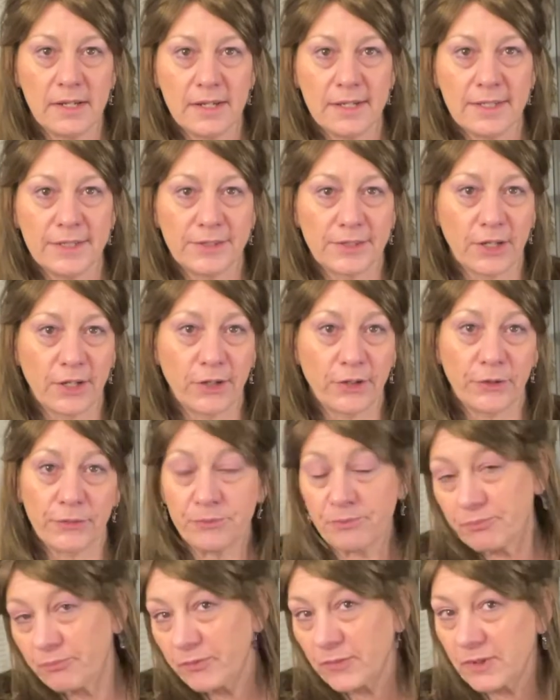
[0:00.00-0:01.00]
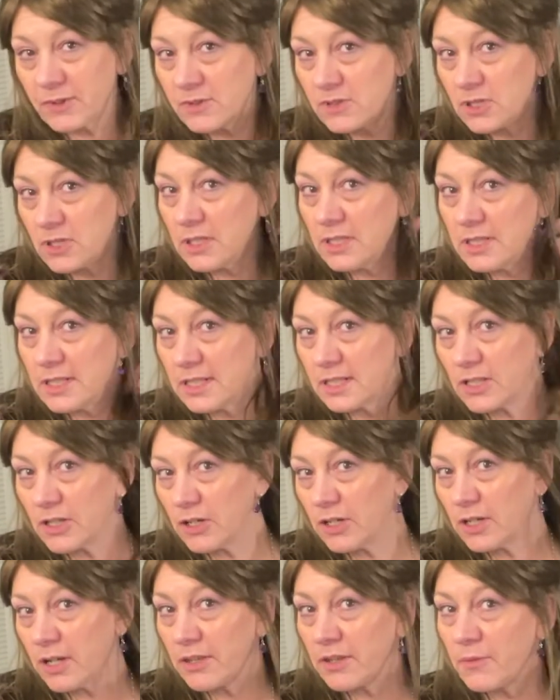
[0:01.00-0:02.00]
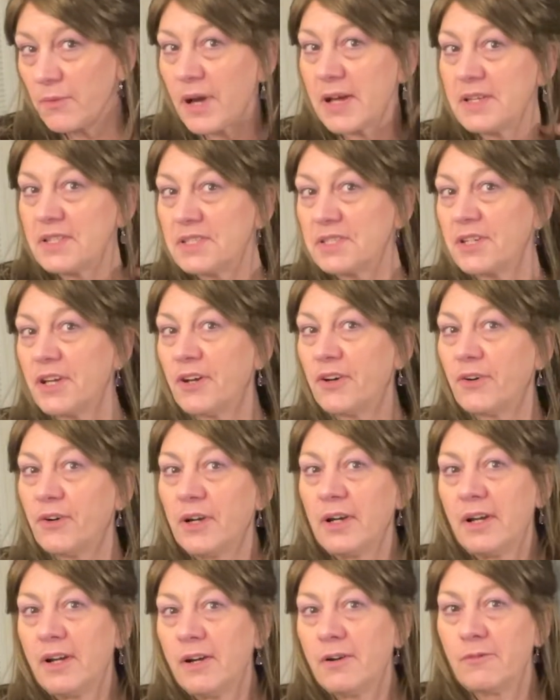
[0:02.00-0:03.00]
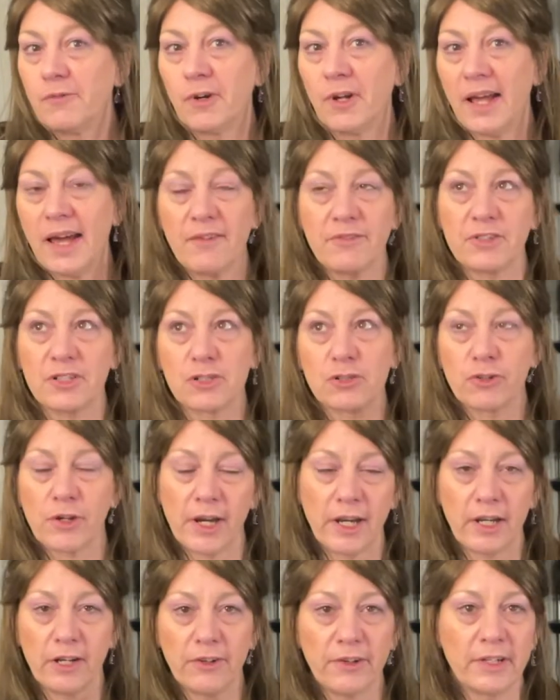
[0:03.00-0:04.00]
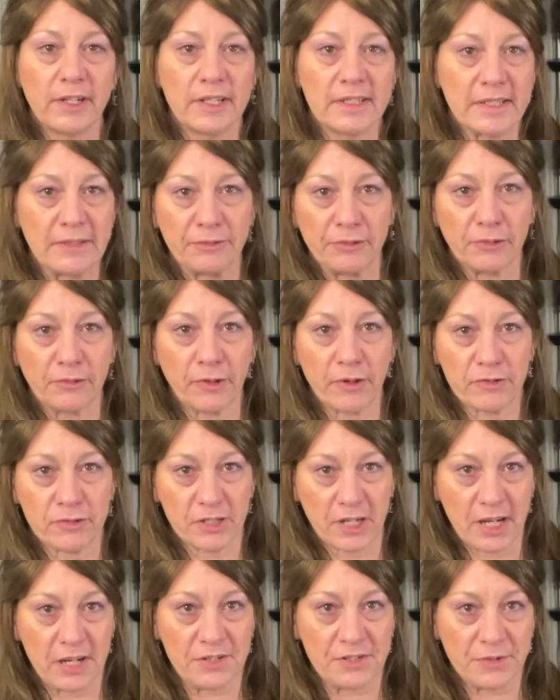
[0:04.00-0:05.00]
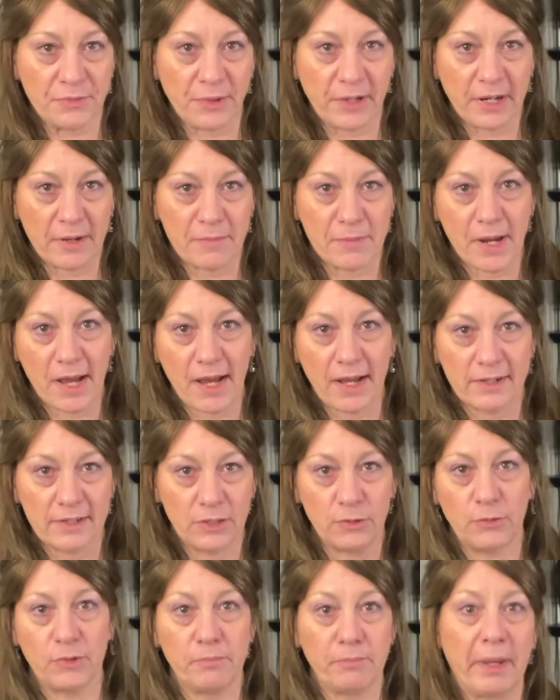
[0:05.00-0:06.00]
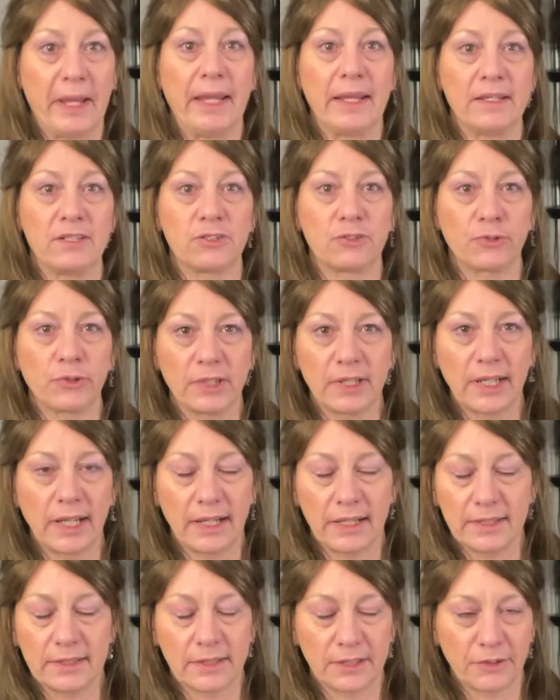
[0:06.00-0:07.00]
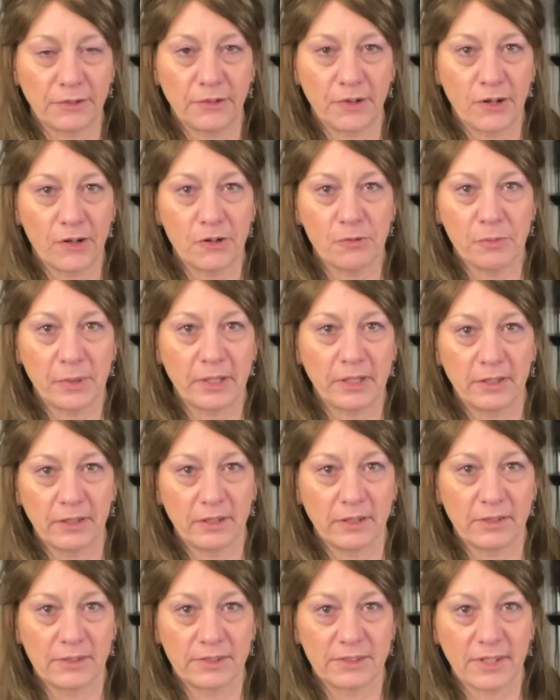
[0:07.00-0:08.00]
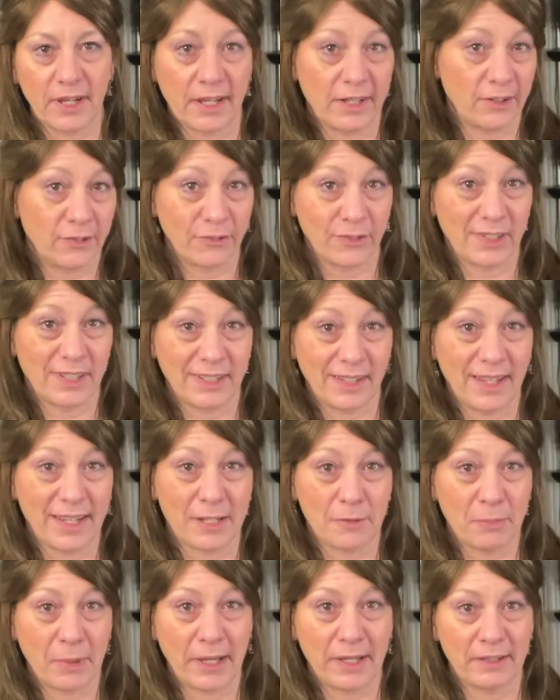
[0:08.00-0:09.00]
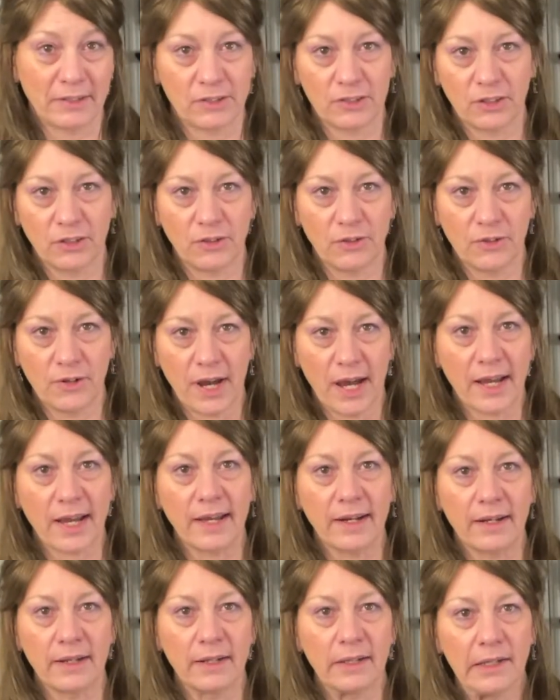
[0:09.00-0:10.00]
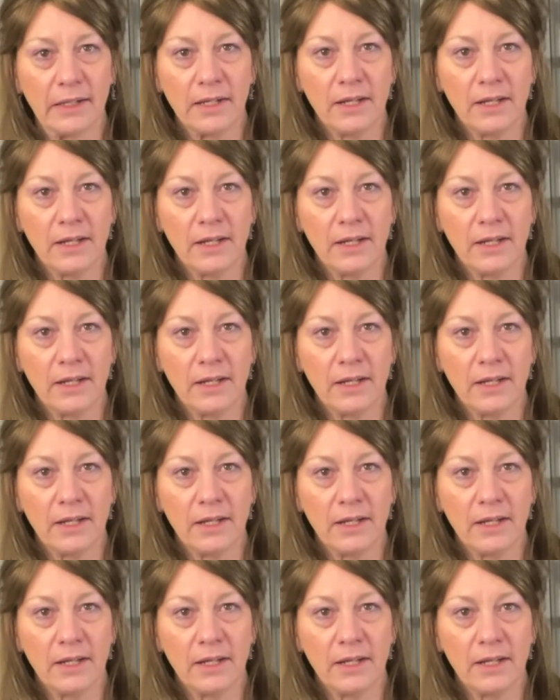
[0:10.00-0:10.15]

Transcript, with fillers: So, she did good otherwise. So, We'll have to try her in a different rotation when I'm not doing bangs three days in a row because I don't really like bangs, so I gotta